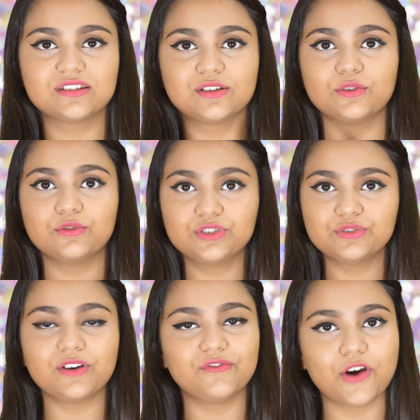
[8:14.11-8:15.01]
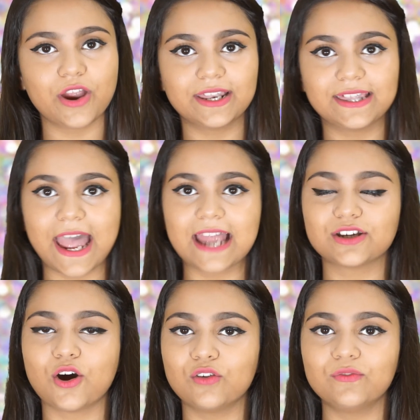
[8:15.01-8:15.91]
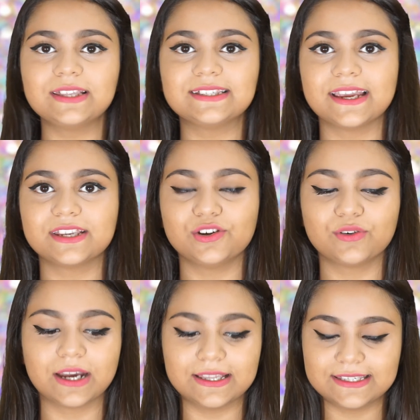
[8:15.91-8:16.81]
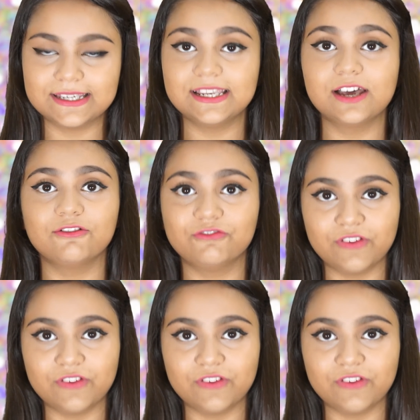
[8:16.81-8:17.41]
So to avoid that, always set your concealer